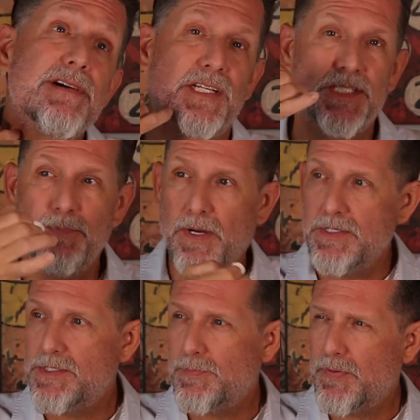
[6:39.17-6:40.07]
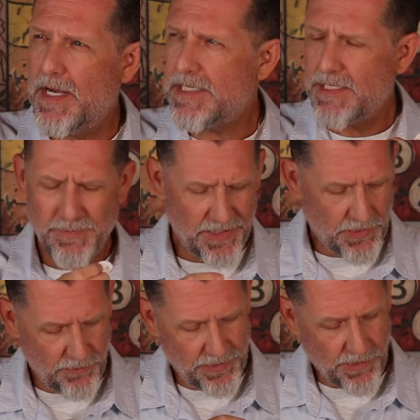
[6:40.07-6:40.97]
sponge press. I'm not
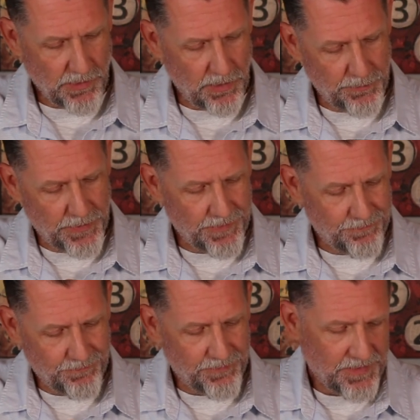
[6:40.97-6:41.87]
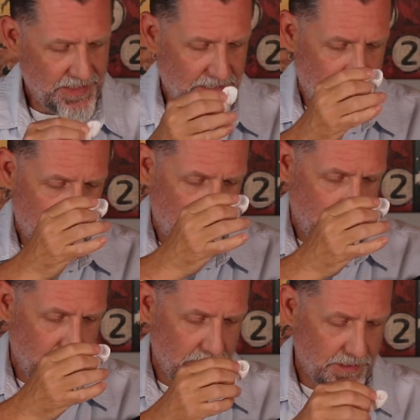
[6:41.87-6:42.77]
sure what they're called, but
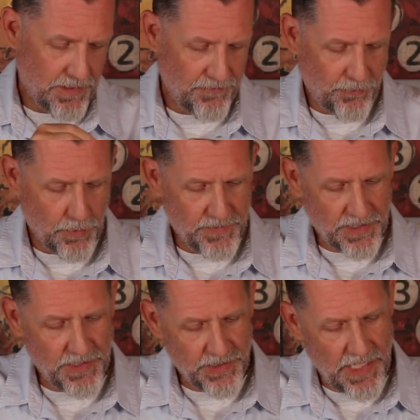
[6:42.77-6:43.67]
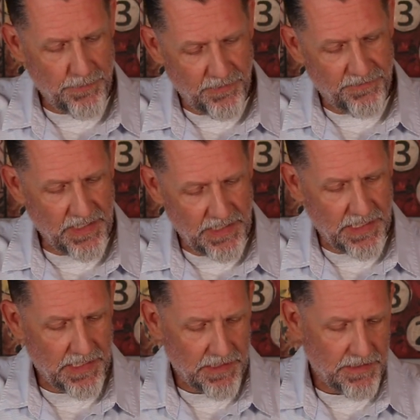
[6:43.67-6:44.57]
it conforms to the shape of
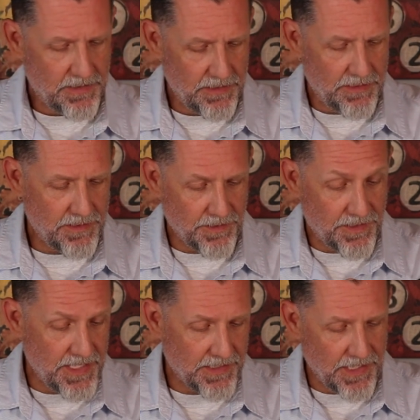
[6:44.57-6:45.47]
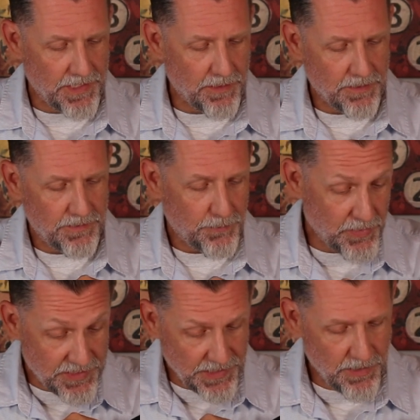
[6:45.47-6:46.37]
the thing that you're
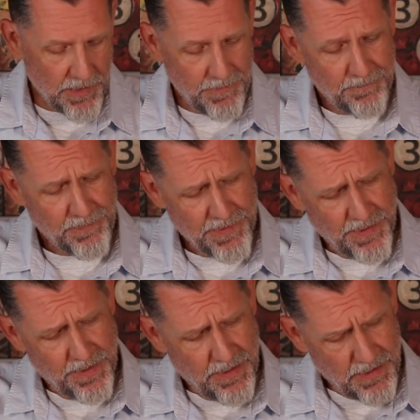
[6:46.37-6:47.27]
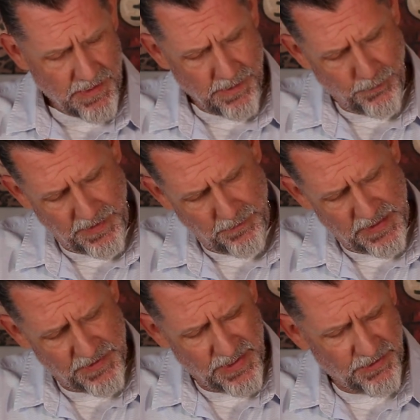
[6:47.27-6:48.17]
printing on. But it
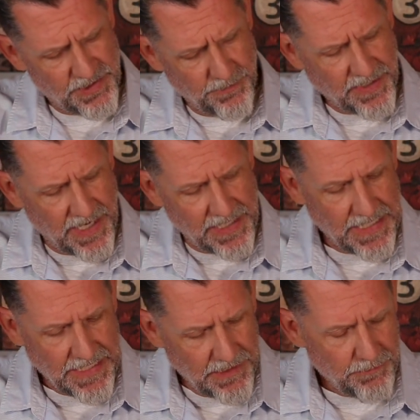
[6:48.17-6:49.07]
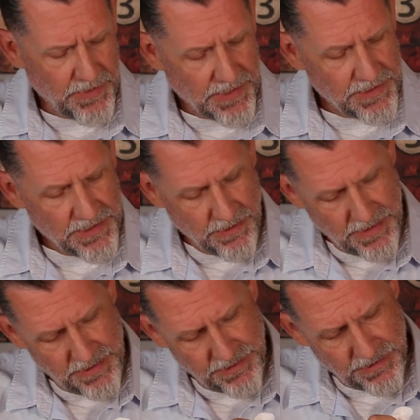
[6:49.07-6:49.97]
must use some kind of heat because there
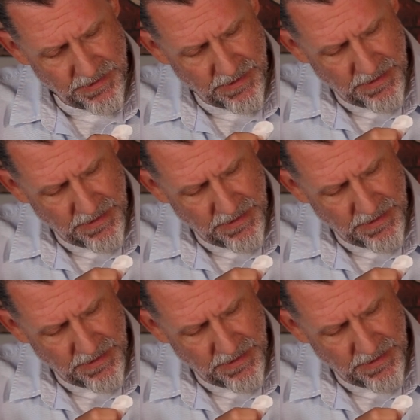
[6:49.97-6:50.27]
is